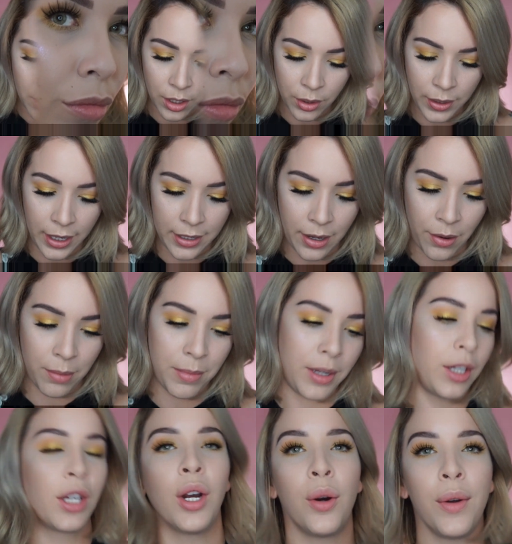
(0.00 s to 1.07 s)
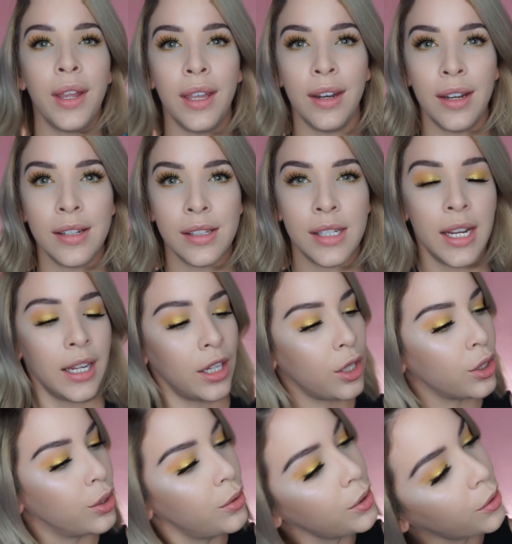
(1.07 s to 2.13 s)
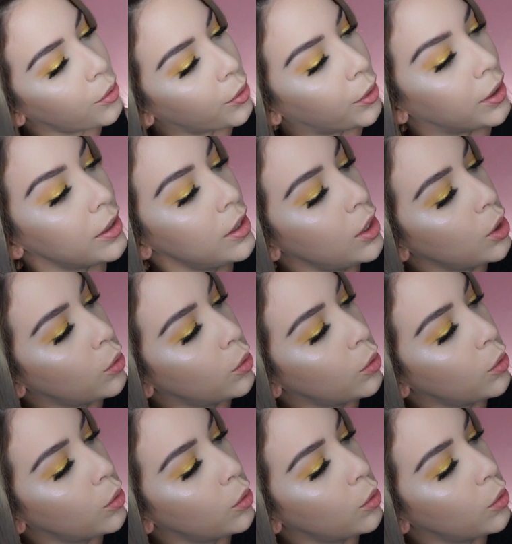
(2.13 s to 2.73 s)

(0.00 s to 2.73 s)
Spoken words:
Okay, now I'm gonna go in and take Unicorn,